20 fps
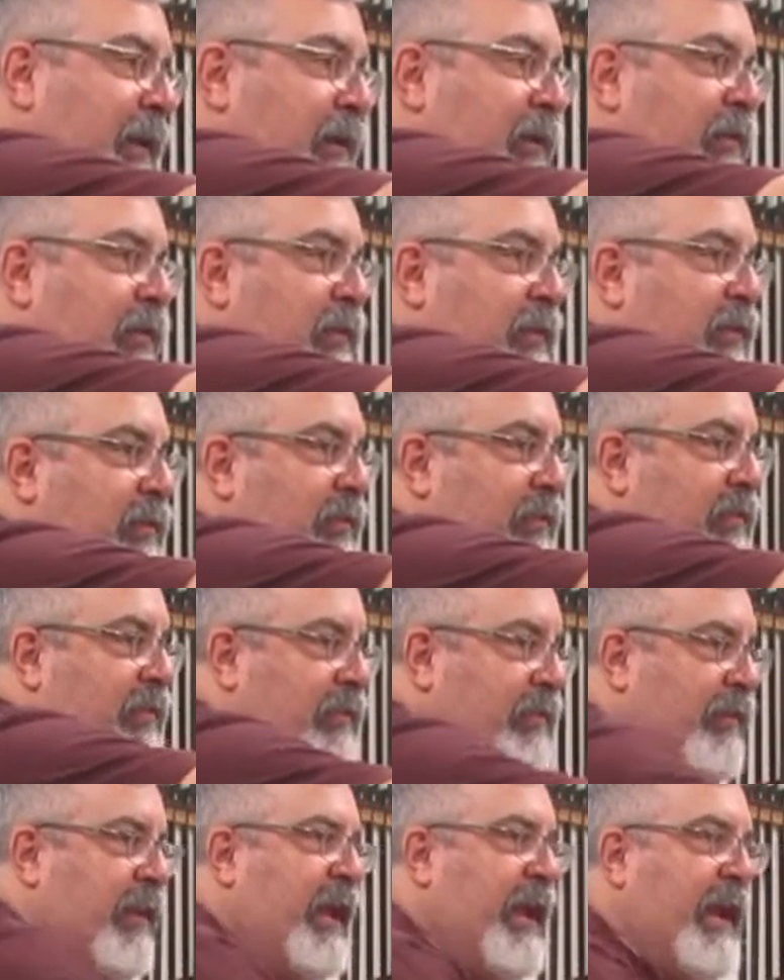you're just
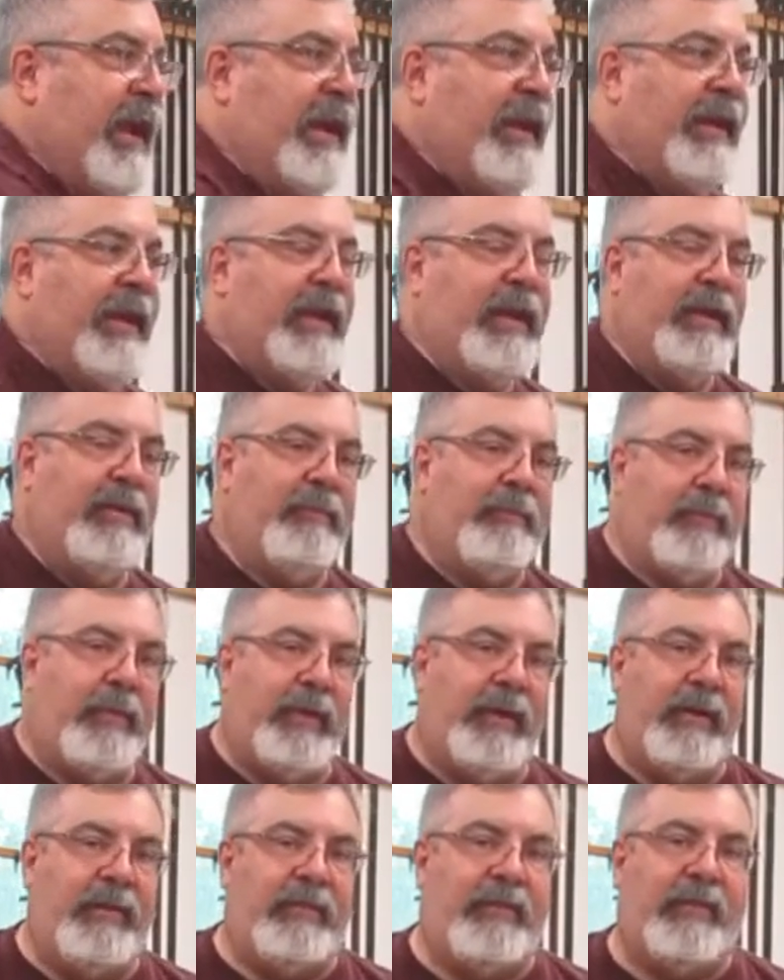sanding,
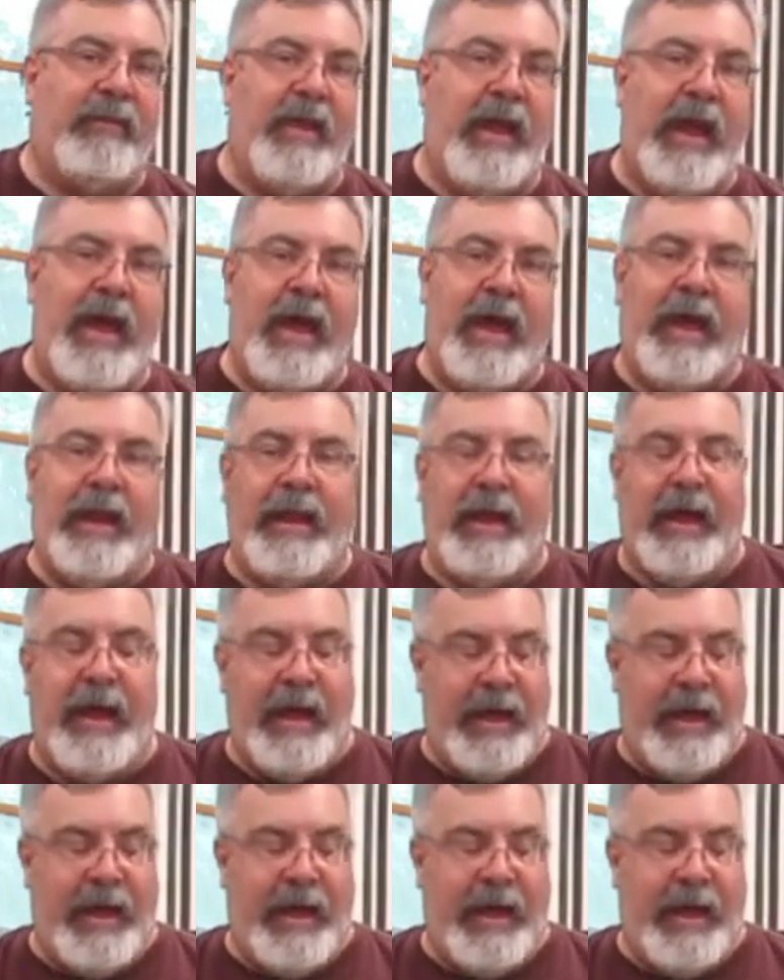but it's not,